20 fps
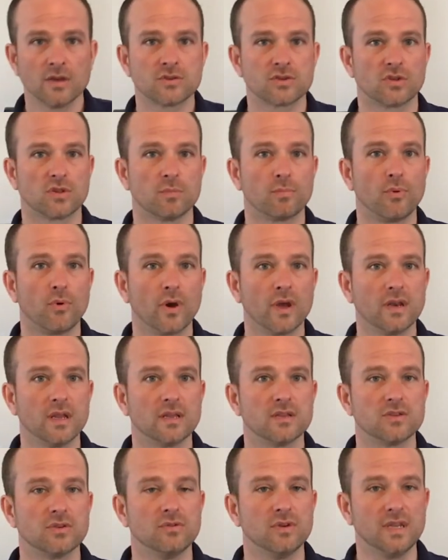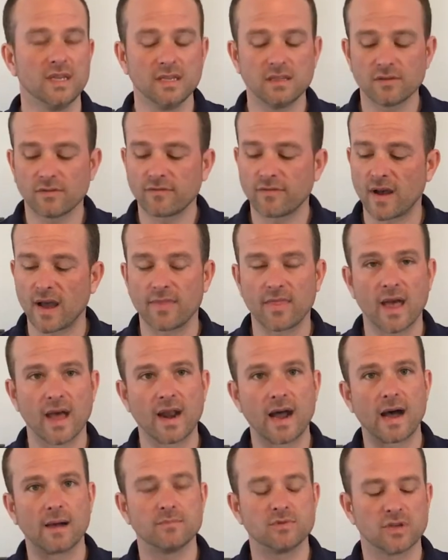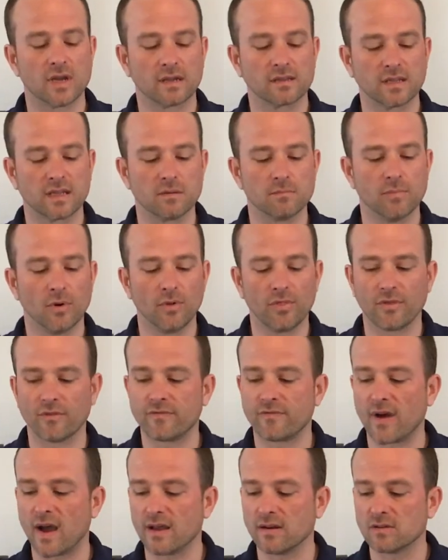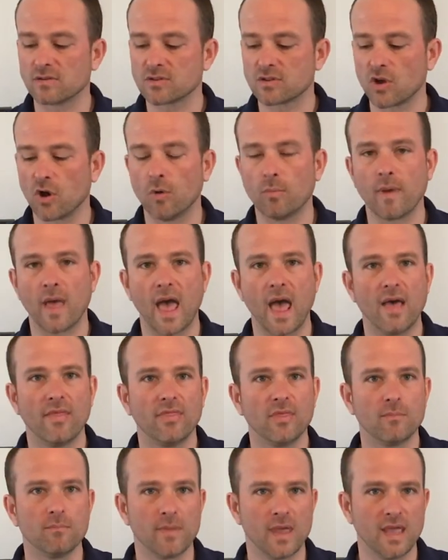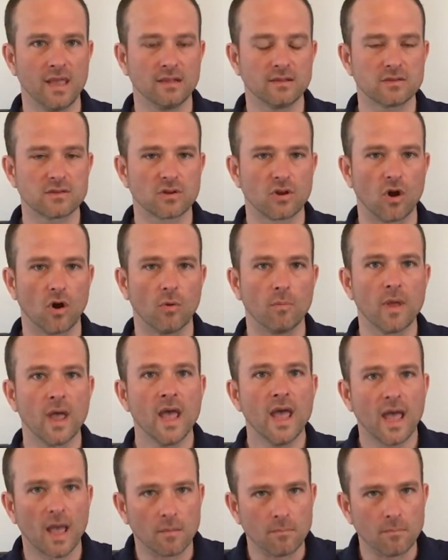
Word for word: So the point is you need to find that object in both the finder scope and the main scope